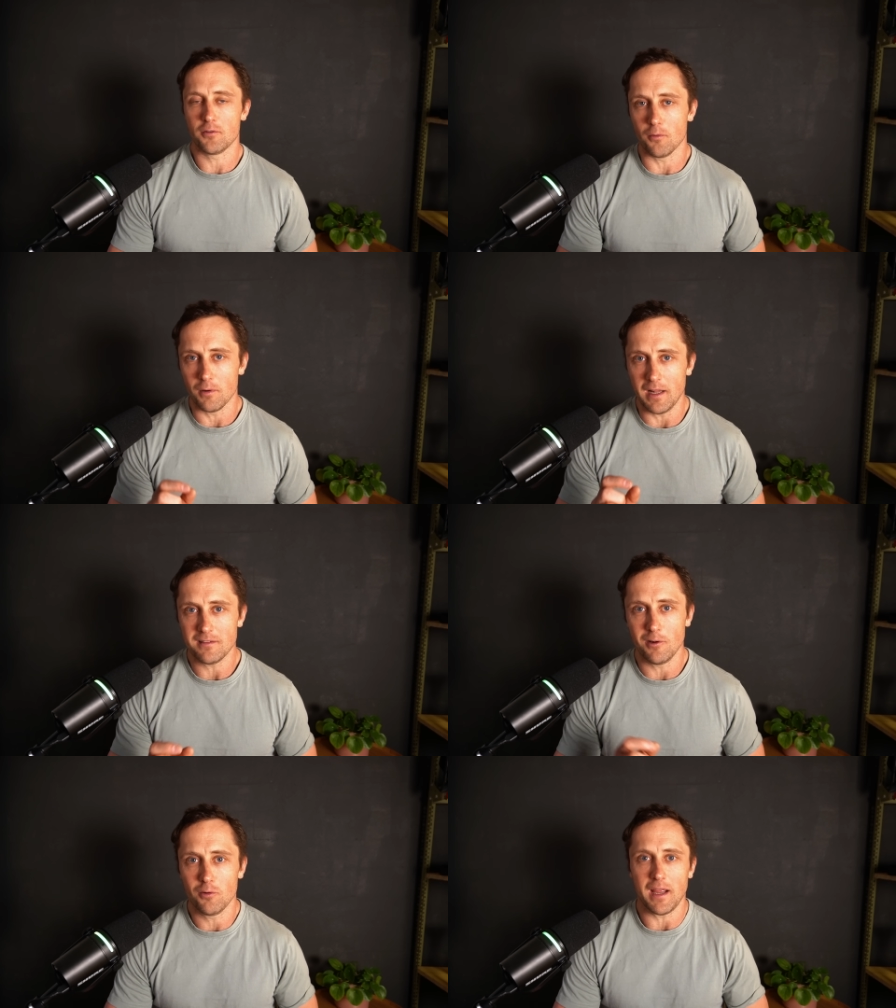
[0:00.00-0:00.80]
So
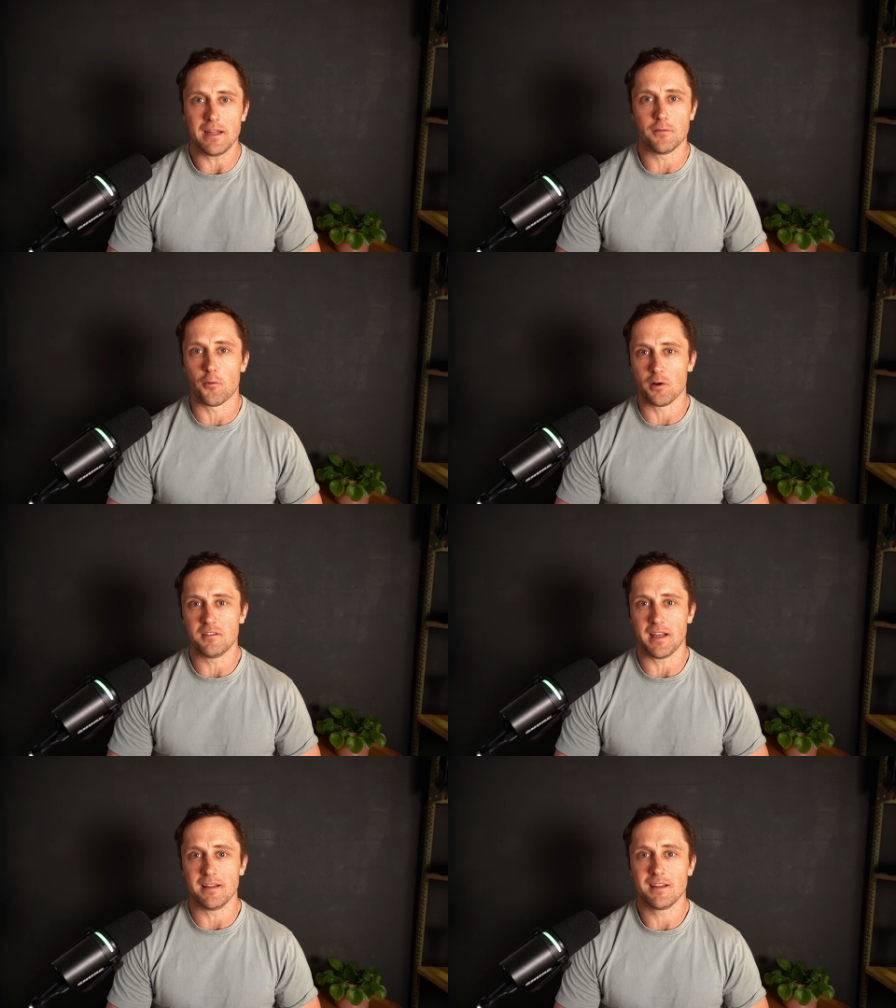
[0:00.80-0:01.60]
let's look at a
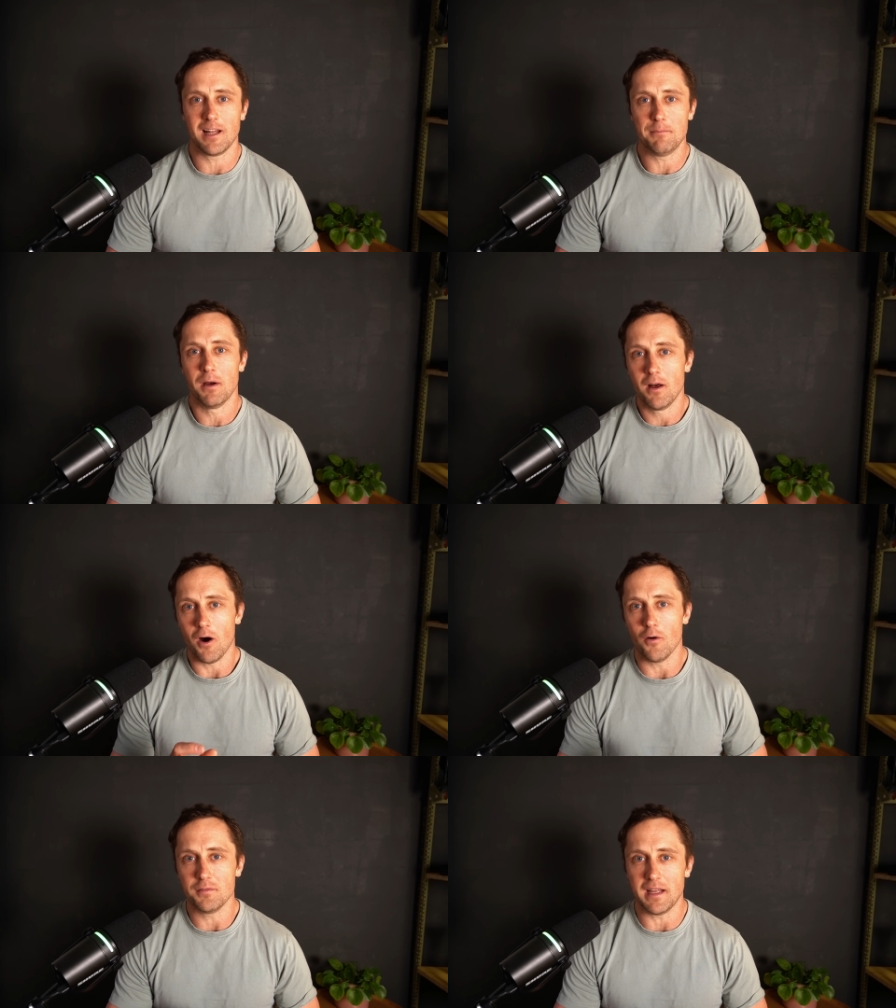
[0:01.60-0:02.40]
40-second clip
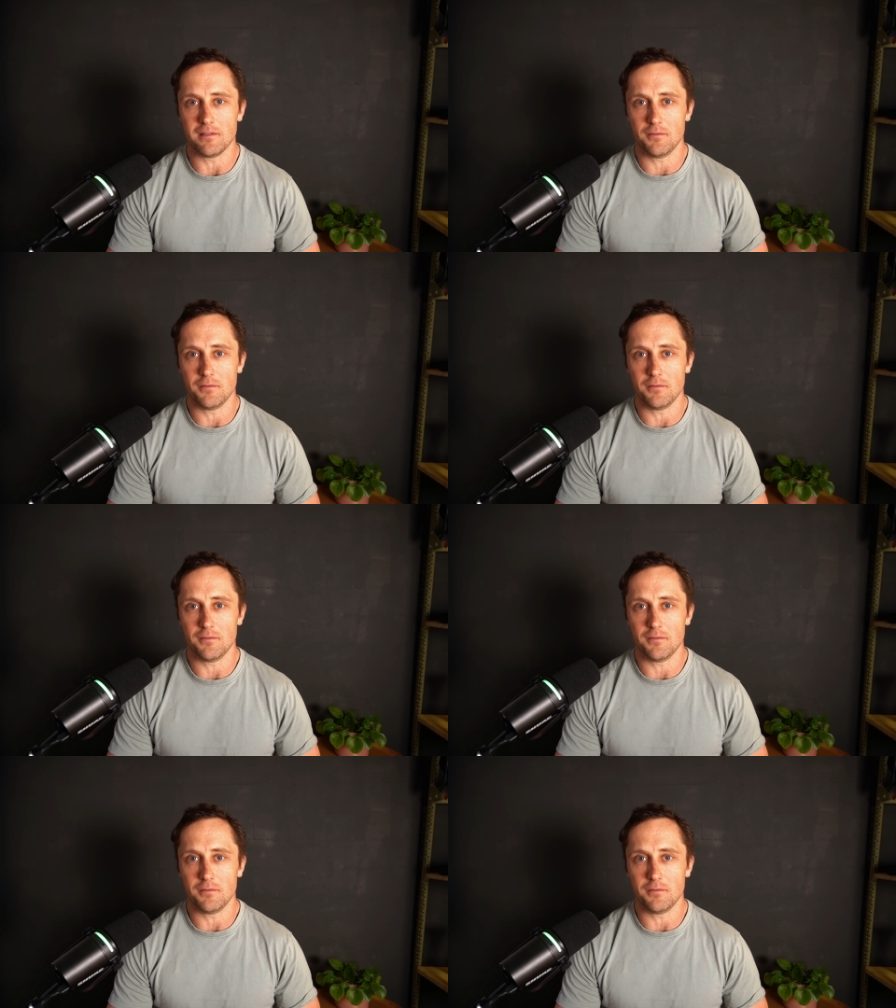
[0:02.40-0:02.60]
of that